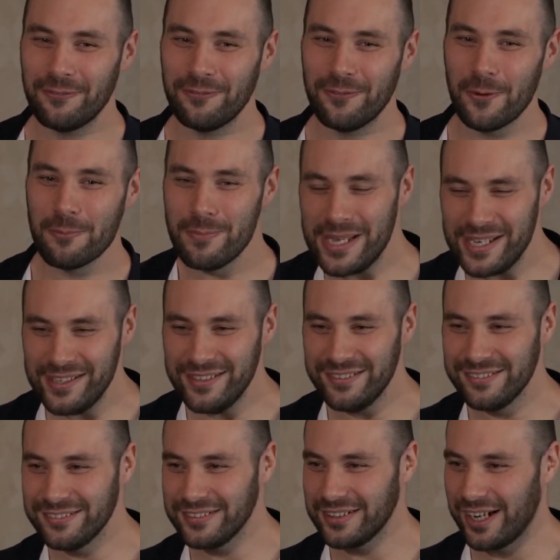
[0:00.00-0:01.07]
for me,
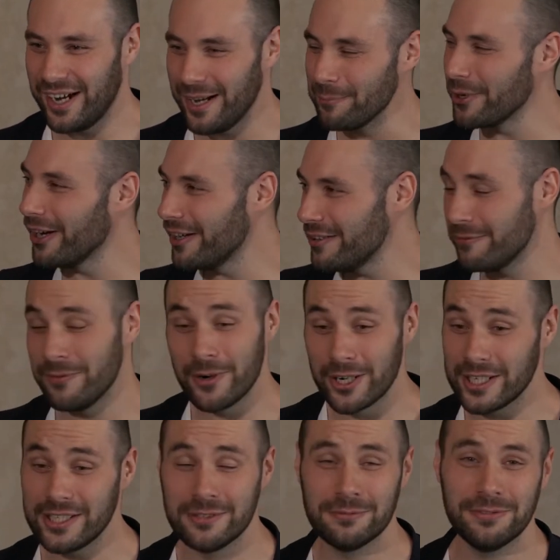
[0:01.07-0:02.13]
I'm kind of
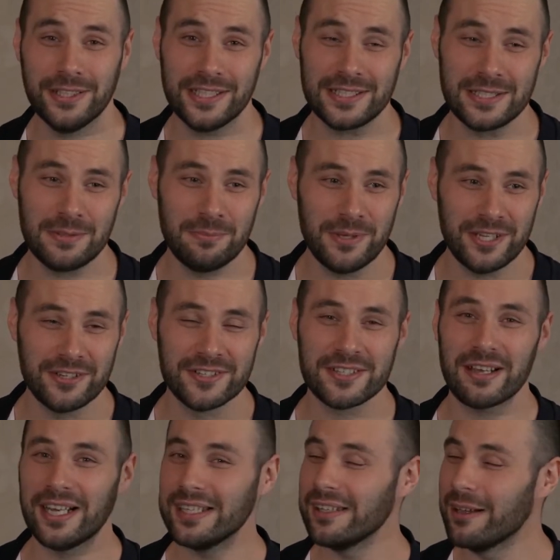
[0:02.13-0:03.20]
very conflicted because
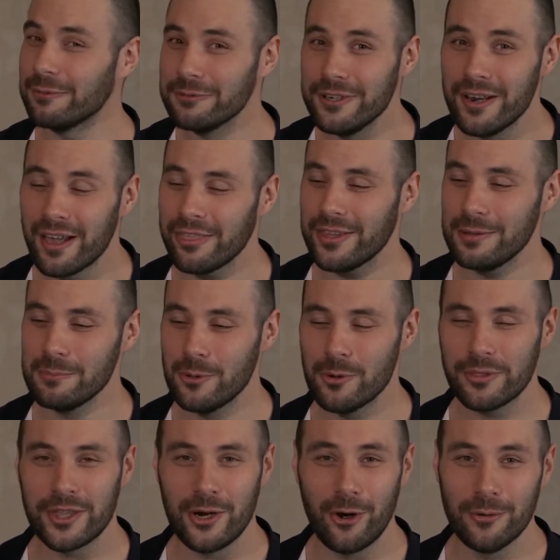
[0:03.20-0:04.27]
I love nothing
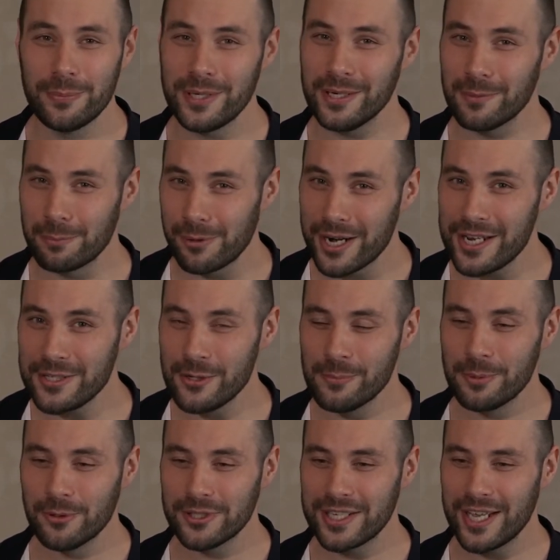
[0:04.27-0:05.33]
more than opening a brand new
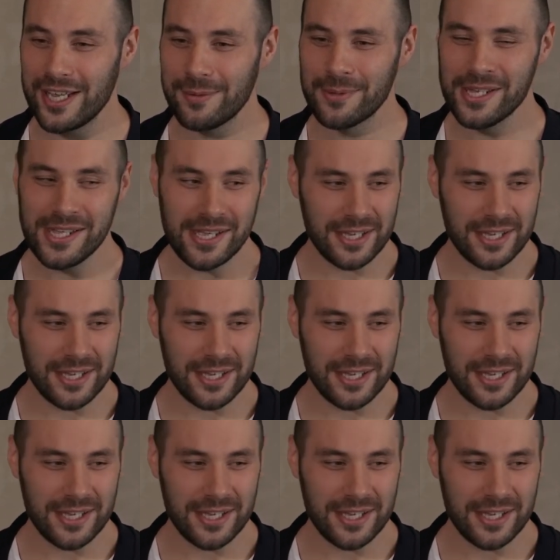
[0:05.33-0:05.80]
board game